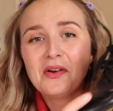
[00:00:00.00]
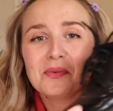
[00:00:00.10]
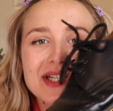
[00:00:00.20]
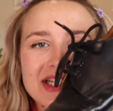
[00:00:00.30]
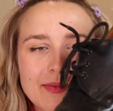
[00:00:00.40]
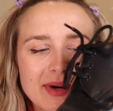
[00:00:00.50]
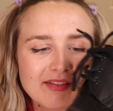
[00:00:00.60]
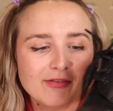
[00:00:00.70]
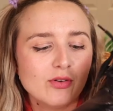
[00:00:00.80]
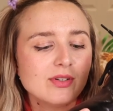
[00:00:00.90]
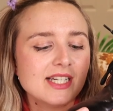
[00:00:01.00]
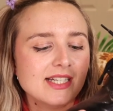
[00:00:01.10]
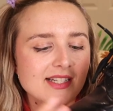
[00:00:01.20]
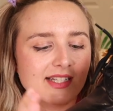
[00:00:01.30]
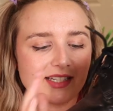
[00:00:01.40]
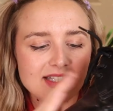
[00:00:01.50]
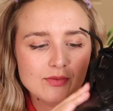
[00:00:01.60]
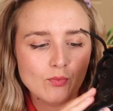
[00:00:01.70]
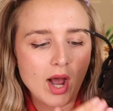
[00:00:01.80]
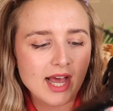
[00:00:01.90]
which are my
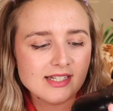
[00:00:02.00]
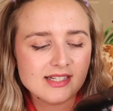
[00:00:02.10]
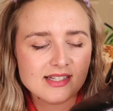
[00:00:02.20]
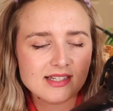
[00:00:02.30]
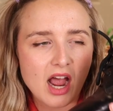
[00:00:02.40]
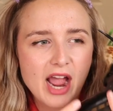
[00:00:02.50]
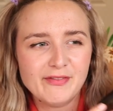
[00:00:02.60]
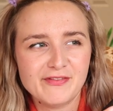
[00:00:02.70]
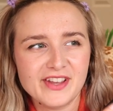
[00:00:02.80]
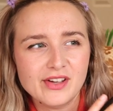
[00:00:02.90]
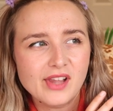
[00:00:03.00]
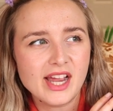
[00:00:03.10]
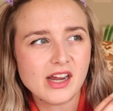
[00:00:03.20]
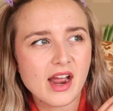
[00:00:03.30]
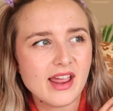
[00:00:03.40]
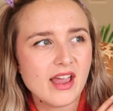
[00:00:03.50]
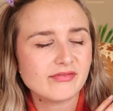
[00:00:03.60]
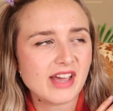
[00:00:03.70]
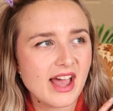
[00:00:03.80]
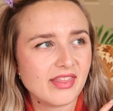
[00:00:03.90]
1461s. I feel like I
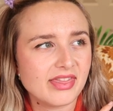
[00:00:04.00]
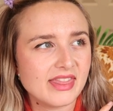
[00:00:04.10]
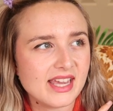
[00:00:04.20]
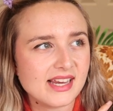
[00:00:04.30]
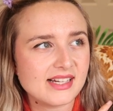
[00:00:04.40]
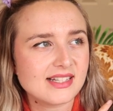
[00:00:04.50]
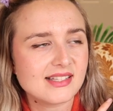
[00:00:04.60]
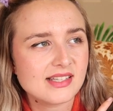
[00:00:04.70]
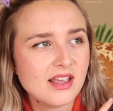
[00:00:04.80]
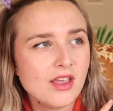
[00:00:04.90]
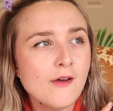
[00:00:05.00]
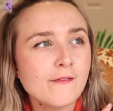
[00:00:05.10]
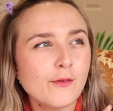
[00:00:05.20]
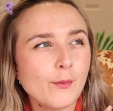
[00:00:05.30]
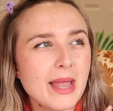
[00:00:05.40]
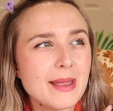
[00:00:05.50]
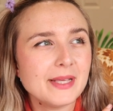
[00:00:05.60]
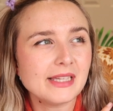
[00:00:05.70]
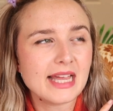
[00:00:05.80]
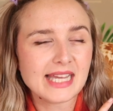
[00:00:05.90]
have had these for
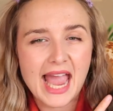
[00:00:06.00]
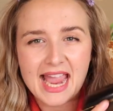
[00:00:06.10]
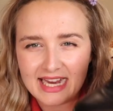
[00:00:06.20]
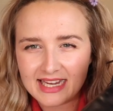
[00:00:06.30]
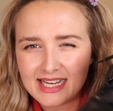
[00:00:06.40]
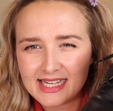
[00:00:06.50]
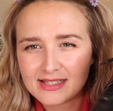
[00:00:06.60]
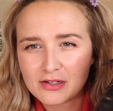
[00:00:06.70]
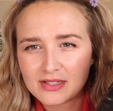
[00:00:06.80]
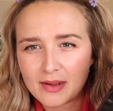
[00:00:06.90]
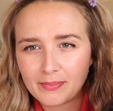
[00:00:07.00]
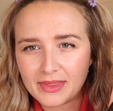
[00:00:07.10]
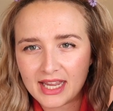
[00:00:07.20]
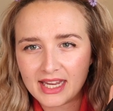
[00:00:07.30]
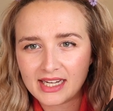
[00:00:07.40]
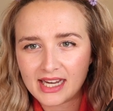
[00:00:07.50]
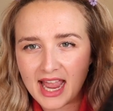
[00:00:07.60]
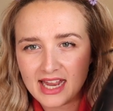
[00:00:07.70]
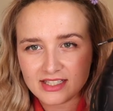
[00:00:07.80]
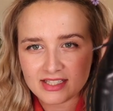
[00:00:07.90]
maybe like 8 years or something.
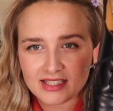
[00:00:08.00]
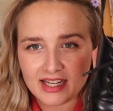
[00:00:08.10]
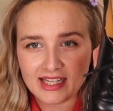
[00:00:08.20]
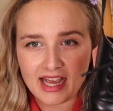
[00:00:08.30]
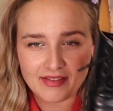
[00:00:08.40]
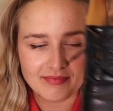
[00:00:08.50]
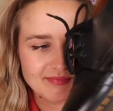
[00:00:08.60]
And again,